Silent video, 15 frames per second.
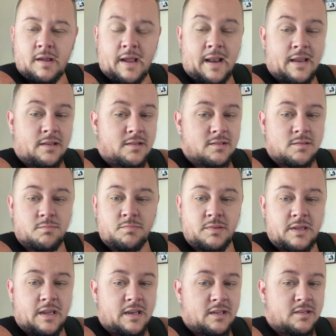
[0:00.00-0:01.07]
and it doesn't
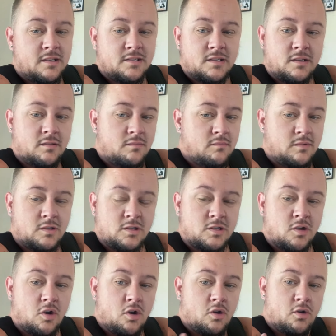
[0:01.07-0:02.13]
bleed, it doesn't
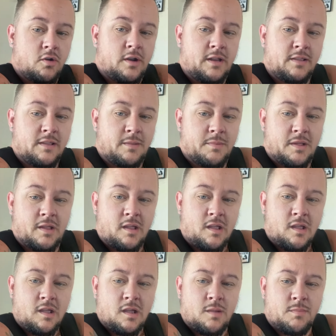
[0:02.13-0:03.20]
hurt or anything, but
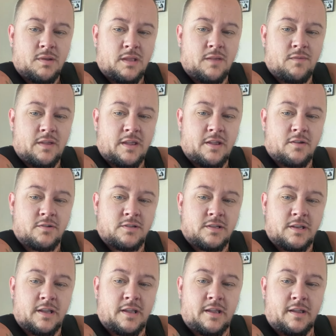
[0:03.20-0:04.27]
I'm gonna give it here
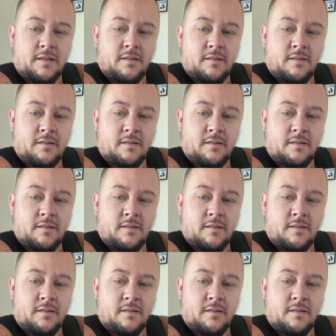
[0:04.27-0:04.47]
today.